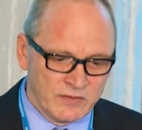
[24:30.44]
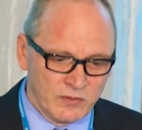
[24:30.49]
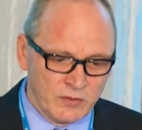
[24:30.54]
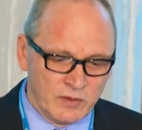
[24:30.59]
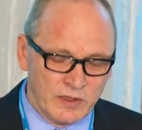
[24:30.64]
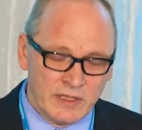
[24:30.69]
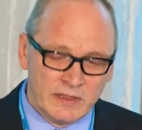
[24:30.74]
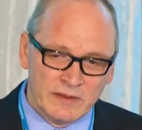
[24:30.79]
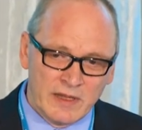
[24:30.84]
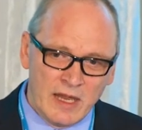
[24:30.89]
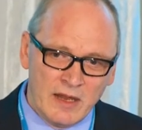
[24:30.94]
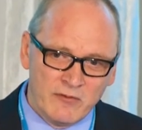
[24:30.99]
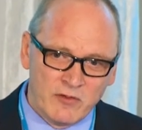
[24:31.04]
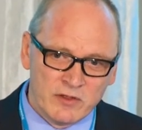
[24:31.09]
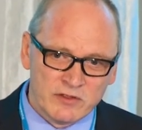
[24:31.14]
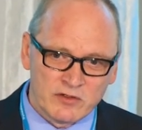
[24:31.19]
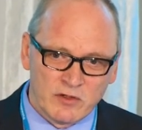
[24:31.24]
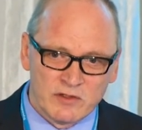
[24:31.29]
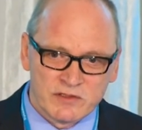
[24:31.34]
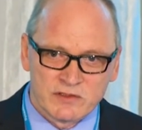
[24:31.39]
And I
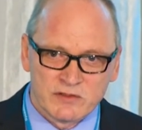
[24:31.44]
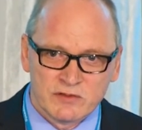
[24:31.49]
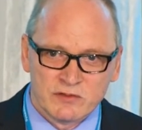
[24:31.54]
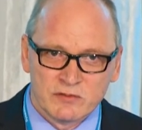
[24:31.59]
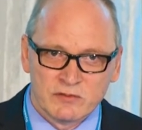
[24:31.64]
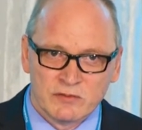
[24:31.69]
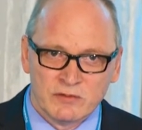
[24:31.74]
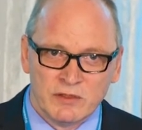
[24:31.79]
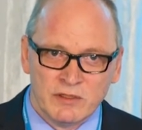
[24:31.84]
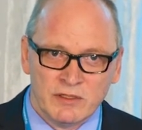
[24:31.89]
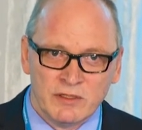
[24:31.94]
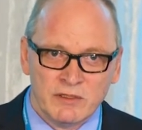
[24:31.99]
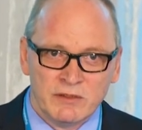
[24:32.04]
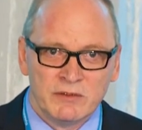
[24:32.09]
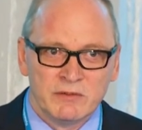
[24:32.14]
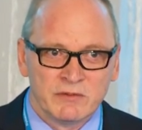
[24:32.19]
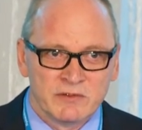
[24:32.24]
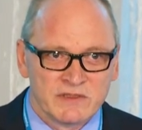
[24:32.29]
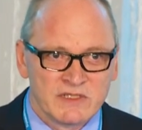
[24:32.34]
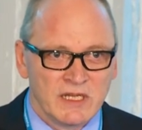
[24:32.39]
want also to
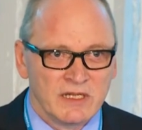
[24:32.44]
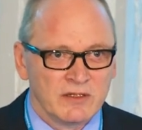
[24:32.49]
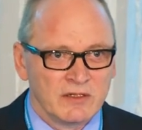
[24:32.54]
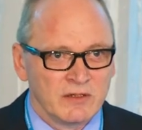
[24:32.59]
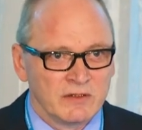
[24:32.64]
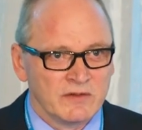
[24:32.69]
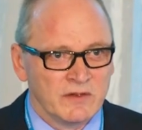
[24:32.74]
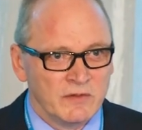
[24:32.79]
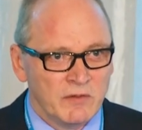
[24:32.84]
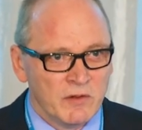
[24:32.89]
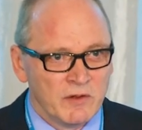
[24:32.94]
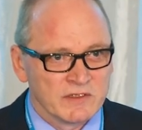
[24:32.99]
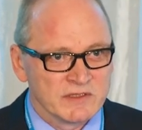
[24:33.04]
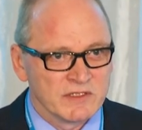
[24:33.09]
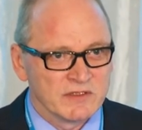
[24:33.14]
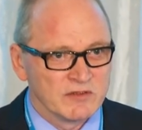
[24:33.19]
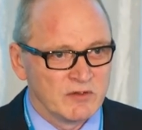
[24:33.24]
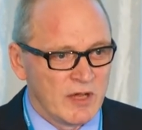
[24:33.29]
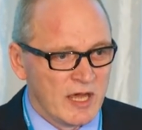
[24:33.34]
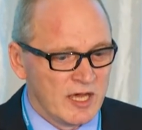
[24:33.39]
thank the
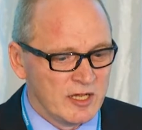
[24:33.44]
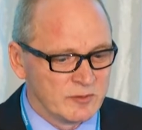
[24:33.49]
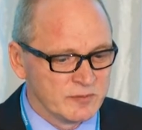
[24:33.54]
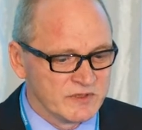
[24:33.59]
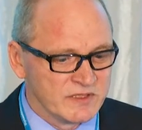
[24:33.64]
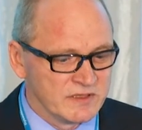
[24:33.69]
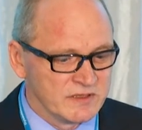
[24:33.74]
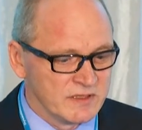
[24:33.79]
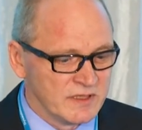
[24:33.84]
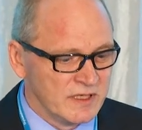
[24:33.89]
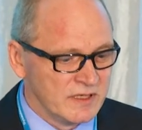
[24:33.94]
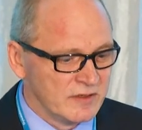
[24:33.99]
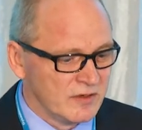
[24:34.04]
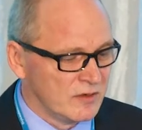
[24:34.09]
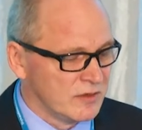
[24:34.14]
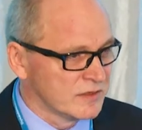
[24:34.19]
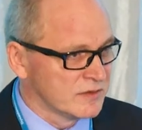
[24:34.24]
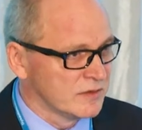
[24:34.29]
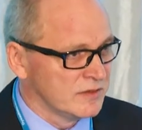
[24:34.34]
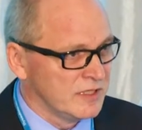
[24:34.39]
nurses who helped us, and
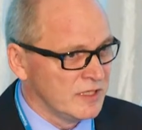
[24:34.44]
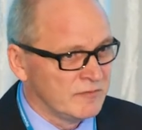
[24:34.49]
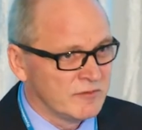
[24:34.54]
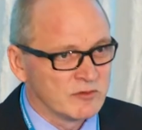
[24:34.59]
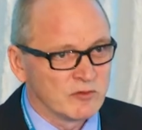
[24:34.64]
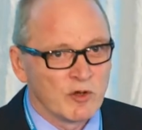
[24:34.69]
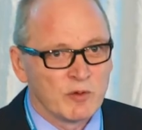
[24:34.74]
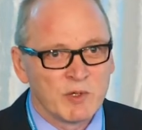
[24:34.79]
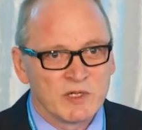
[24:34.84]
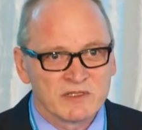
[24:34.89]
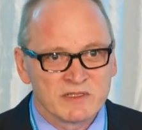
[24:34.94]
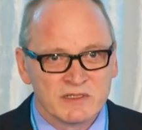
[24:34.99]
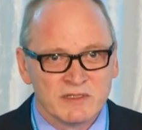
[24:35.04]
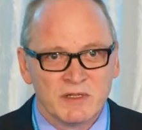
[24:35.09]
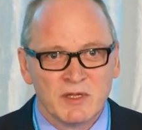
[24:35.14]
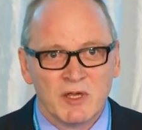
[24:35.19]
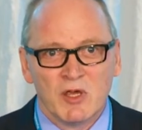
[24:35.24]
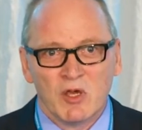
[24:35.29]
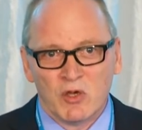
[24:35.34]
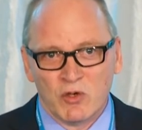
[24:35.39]
also David Robertson,
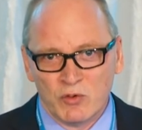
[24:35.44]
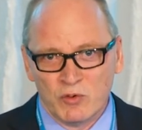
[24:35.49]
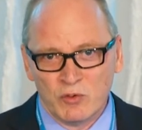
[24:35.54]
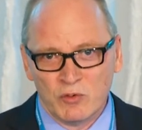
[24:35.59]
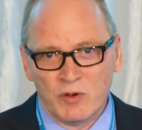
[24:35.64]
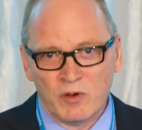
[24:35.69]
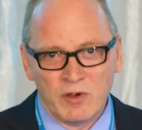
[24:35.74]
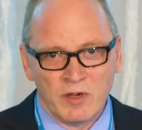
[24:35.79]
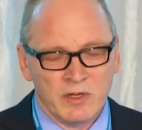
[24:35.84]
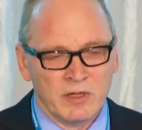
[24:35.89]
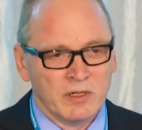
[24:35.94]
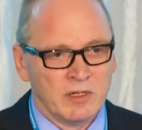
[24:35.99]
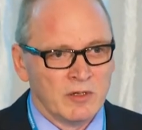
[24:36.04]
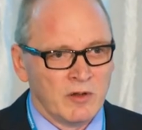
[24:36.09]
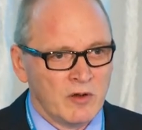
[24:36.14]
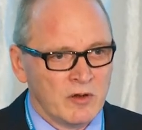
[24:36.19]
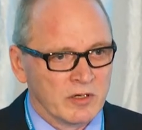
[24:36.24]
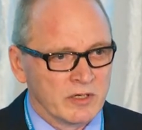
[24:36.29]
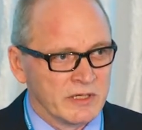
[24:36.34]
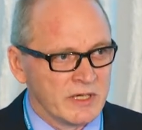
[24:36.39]
who
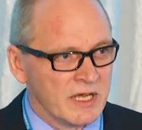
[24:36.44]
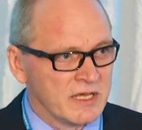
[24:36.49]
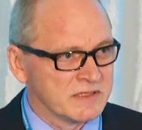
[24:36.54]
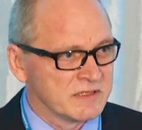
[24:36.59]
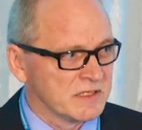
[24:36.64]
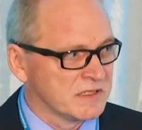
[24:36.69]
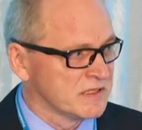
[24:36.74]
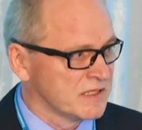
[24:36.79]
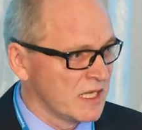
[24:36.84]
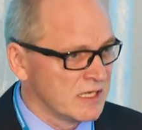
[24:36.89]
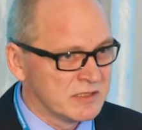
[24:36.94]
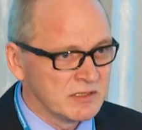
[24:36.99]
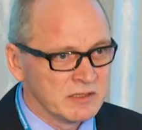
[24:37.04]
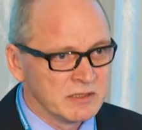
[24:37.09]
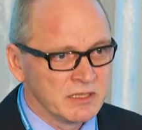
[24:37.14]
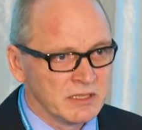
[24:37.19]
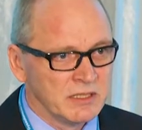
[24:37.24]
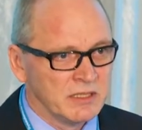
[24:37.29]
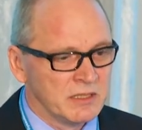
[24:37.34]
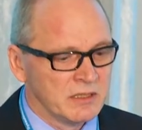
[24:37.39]
organized the center
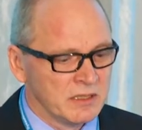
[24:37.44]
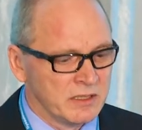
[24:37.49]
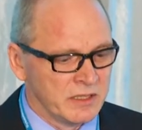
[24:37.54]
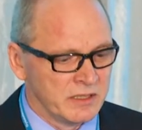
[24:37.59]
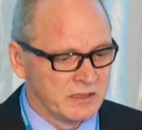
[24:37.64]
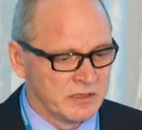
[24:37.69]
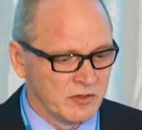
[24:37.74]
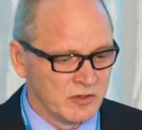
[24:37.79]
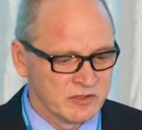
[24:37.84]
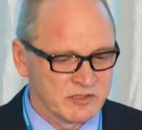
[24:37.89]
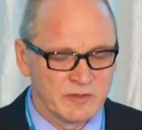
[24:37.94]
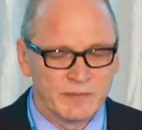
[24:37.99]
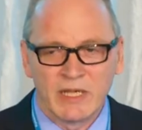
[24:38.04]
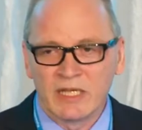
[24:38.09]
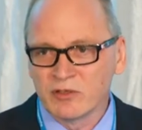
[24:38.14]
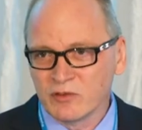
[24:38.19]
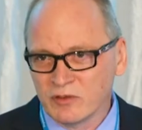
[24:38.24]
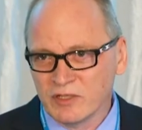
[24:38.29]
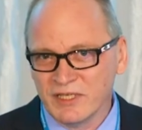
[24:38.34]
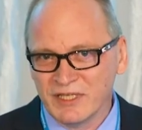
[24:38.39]
here, and also my
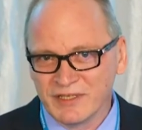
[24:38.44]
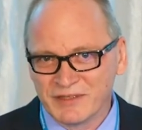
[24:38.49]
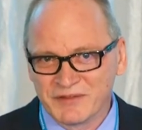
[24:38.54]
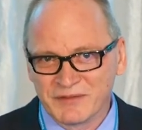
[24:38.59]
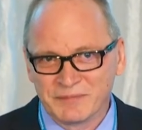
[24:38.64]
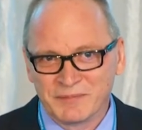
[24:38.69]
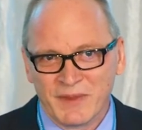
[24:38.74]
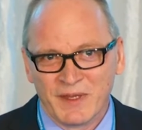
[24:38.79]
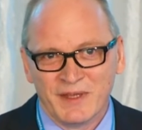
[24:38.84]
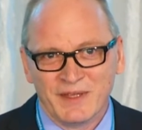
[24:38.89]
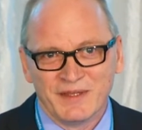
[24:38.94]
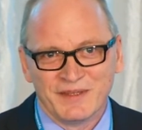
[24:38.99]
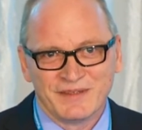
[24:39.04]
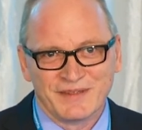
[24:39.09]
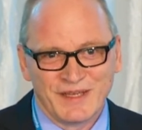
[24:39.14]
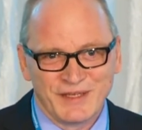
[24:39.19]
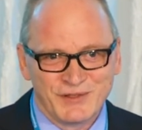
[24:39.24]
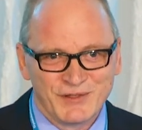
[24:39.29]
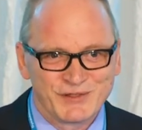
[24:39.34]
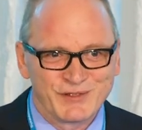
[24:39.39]
colleagues.
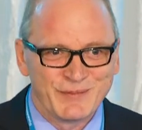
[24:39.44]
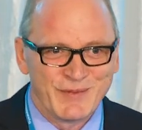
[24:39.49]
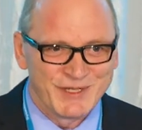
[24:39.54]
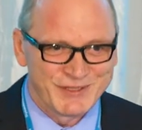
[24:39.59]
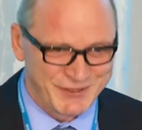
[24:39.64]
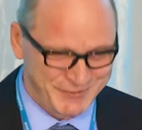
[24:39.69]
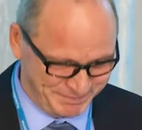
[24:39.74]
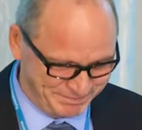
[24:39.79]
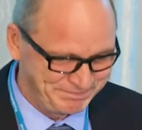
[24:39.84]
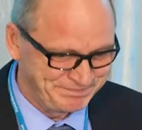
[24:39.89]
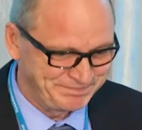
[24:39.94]
Thank you so much.